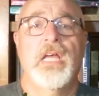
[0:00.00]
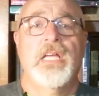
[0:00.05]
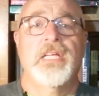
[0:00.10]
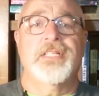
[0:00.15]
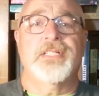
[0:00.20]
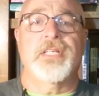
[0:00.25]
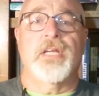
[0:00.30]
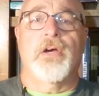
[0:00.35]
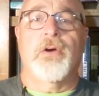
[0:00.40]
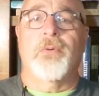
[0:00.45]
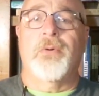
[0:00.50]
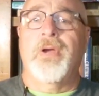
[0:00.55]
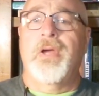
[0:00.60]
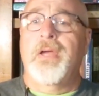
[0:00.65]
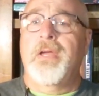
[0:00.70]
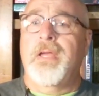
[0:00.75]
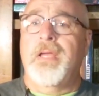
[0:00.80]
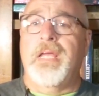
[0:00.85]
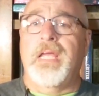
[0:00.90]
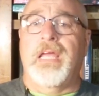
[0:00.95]
So
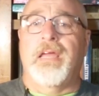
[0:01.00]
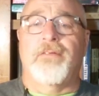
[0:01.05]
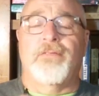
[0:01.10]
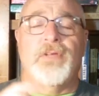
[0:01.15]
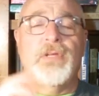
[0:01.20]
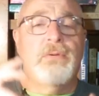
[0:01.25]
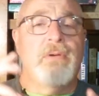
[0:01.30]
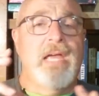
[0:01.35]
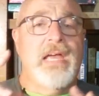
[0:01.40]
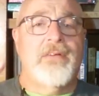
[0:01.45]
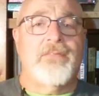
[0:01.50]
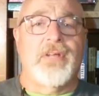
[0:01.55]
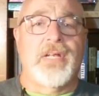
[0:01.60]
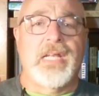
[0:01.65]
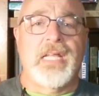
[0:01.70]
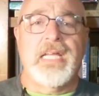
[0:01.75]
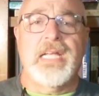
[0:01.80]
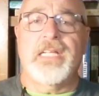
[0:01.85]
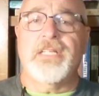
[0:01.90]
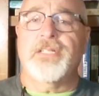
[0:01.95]
if you have a
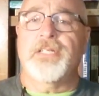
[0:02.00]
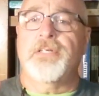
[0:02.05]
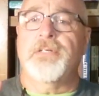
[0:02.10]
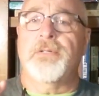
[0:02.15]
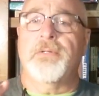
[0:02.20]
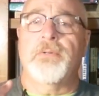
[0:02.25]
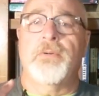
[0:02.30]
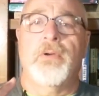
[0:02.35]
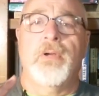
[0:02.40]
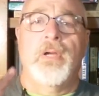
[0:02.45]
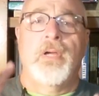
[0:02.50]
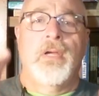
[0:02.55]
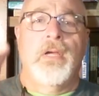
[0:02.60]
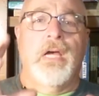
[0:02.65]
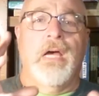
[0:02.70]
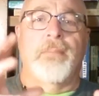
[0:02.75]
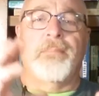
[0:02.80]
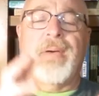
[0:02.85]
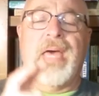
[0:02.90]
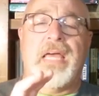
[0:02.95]
link to
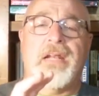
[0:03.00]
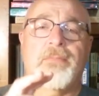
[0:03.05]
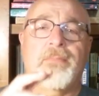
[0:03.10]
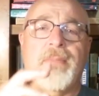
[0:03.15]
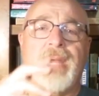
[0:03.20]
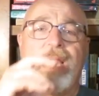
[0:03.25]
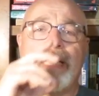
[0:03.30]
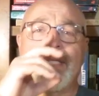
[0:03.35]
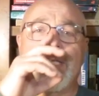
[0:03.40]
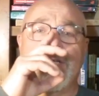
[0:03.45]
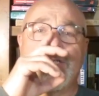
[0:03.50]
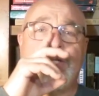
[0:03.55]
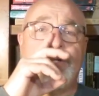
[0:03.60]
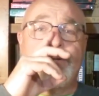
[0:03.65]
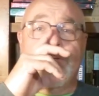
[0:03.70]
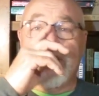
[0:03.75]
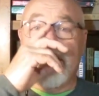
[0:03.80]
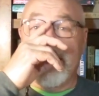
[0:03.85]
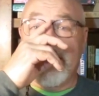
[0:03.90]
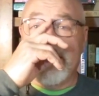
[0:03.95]
a battle mat that
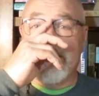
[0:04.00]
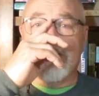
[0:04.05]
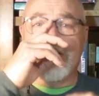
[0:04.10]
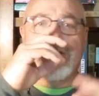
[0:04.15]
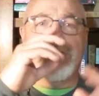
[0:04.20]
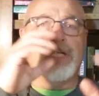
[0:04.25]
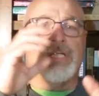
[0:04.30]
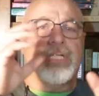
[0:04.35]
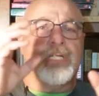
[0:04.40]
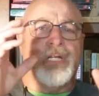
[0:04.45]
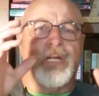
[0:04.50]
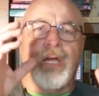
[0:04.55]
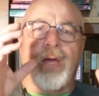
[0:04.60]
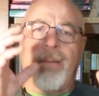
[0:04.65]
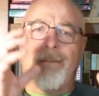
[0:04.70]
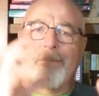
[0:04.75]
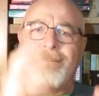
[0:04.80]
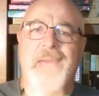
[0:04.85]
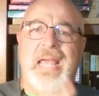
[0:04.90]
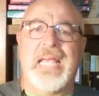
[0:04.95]
you think is just
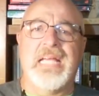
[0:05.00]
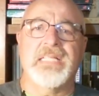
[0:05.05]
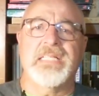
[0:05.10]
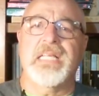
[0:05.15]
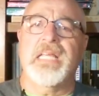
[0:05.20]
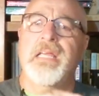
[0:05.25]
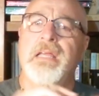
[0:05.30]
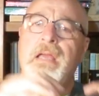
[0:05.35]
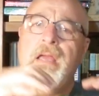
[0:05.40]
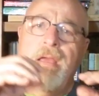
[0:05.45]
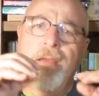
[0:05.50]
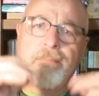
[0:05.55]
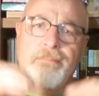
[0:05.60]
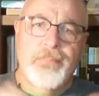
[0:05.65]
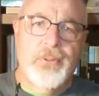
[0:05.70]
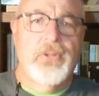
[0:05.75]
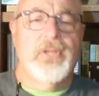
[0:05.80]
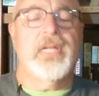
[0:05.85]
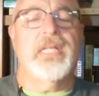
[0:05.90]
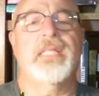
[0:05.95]
amazing,
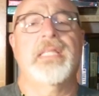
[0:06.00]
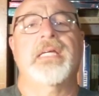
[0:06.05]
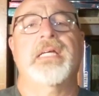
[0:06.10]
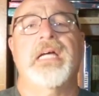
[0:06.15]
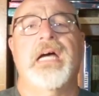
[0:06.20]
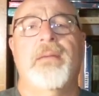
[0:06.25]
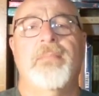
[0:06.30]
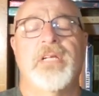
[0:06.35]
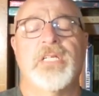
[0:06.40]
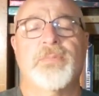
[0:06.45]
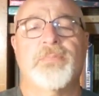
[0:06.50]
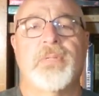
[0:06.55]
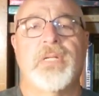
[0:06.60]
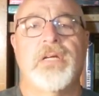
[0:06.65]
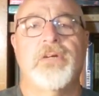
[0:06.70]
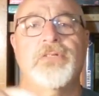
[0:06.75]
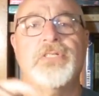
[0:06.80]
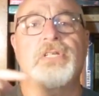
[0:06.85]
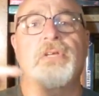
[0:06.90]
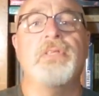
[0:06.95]
put it in the comments
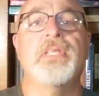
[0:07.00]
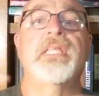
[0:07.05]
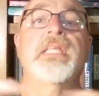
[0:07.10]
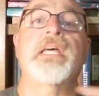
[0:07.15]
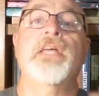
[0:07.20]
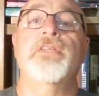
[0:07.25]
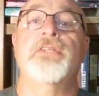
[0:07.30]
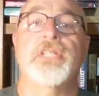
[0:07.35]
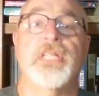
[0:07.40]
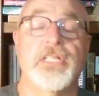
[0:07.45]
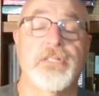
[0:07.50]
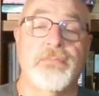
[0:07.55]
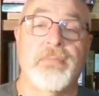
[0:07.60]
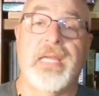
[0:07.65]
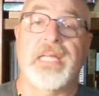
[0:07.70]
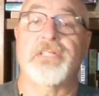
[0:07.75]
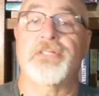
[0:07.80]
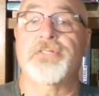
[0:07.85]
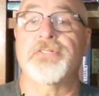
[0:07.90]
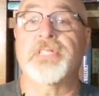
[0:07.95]
below so that the other Dungeon
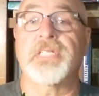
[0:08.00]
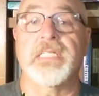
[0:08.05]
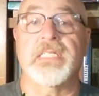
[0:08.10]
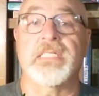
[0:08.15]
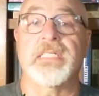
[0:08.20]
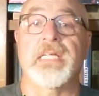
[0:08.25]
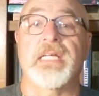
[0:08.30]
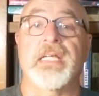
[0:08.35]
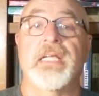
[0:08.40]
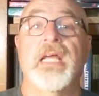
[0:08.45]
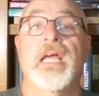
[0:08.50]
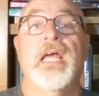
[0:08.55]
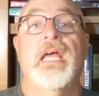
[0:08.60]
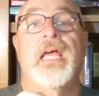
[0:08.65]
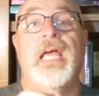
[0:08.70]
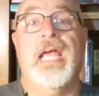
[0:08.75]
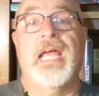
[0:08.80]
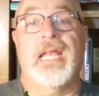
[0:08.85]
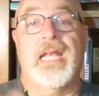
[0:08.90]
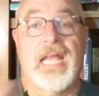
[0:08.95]
Masters can see it
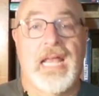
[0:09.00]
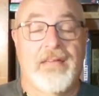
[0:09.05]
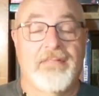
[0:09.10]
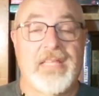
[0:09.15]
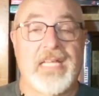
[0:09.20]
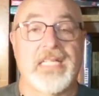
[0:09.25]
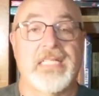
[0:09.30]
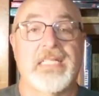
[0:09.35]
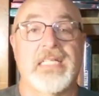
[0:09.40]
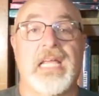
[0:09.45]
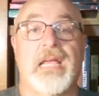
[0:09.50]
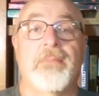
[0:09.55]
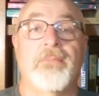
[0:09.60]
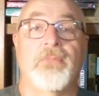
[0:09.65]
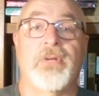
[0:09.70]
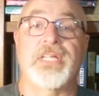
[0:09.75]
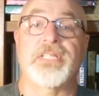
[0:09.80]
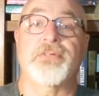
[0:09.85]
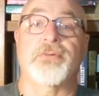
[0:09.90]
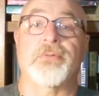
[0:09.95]
and have that same
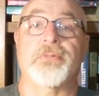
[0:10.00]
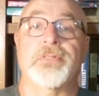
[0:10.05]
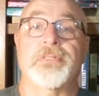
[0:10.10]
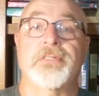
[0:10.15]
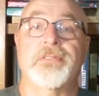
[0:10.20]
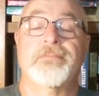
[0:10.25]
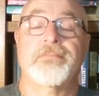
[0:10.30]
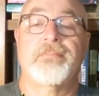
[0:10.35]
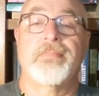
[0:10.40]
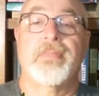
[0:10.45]
resource.